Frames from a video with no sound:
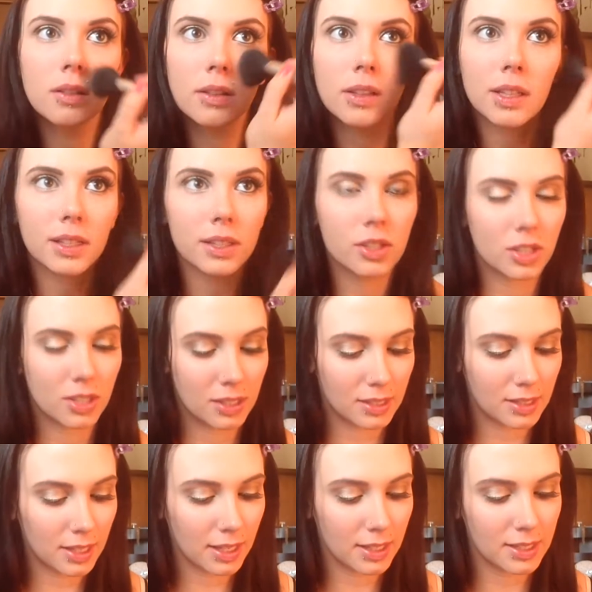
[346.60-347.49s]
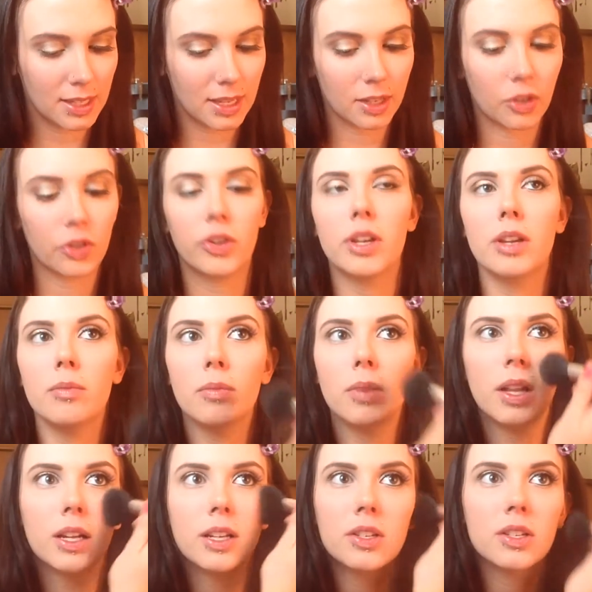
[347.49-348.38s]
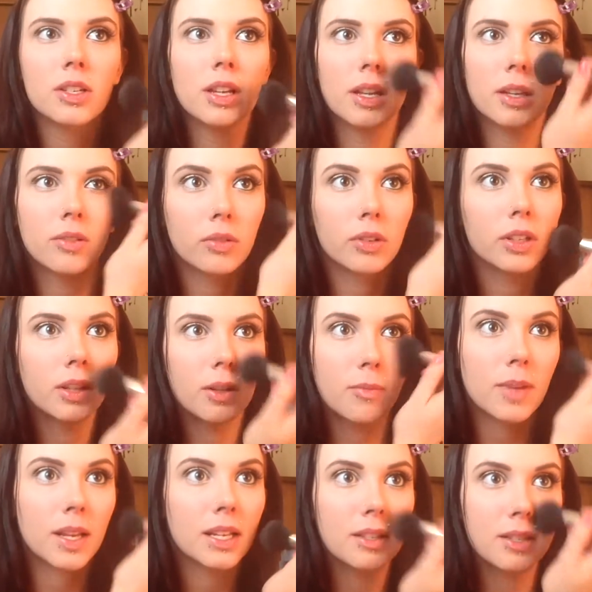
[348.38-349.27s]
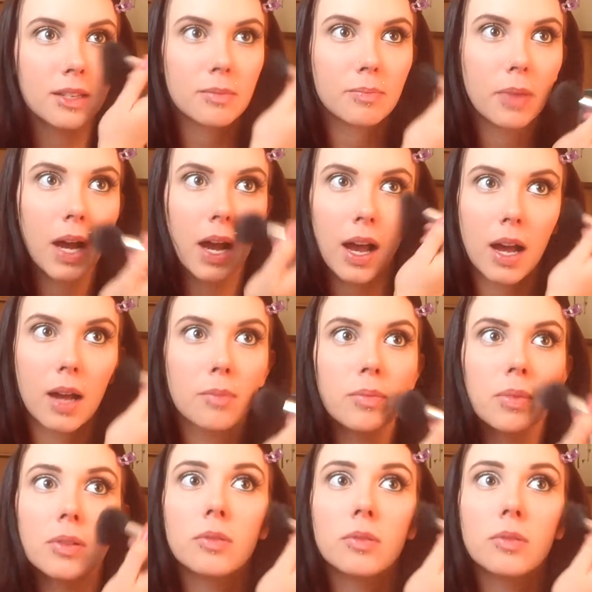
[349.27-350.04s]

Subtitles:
That just sets that cream blush and really makes it pop